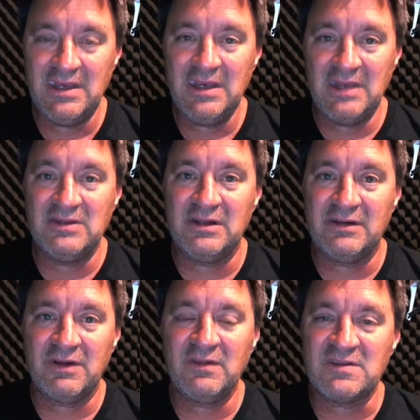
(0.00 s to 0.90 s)
in
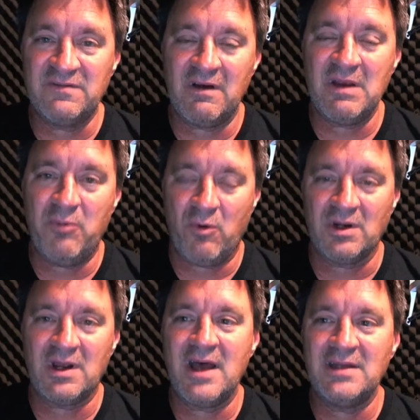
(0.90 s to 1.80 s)
delivering this very
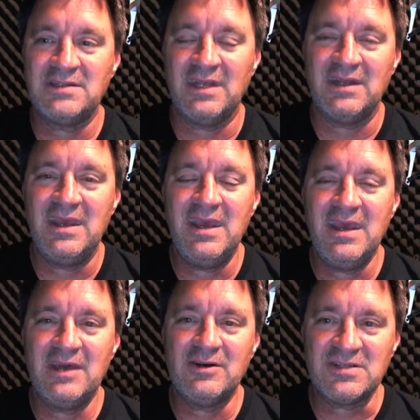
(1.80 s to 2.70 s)
important content.
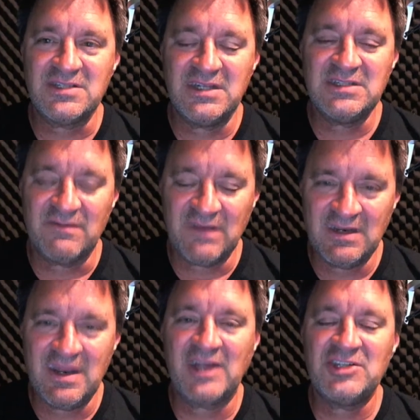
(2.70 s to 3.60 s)
And her sense of
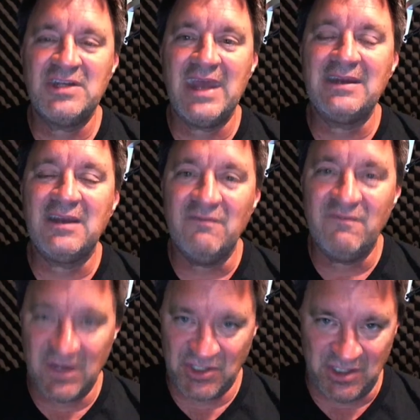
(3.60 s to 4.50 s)
connection and
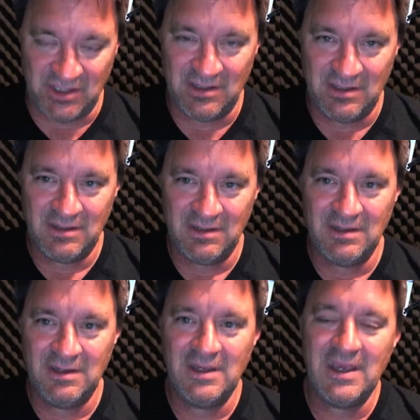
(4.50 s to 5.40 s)
conviction
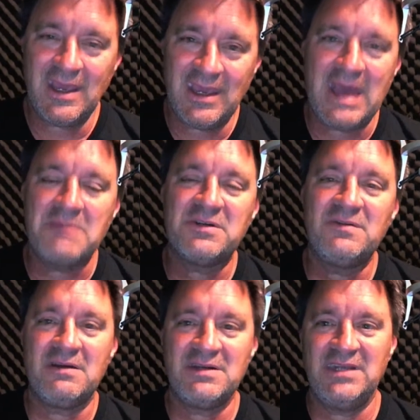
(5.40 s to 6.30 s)
captured
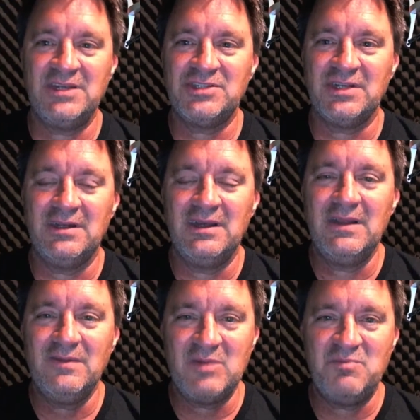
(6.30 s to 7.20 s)
their attention.
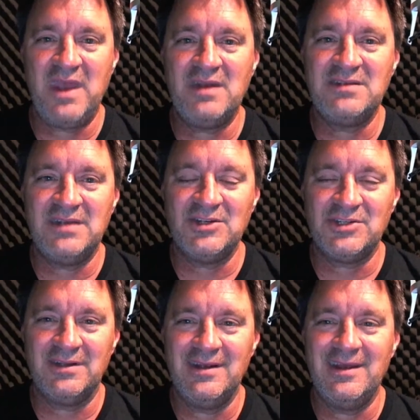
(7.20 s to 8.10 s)
They paid
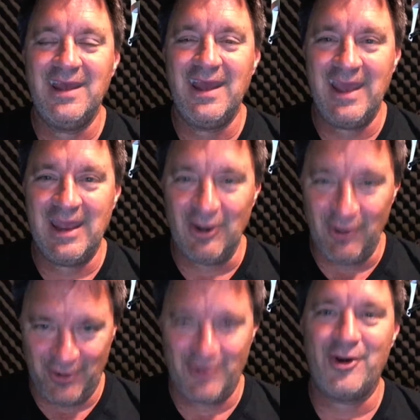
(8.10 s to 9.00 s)
attention
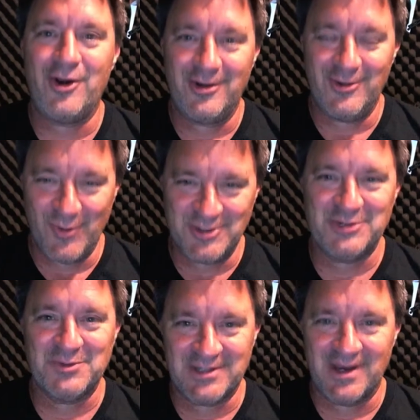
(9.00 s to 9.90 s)
and learned what
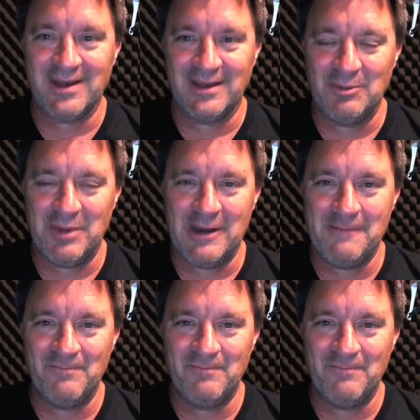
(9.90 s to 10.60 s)
she was talking about.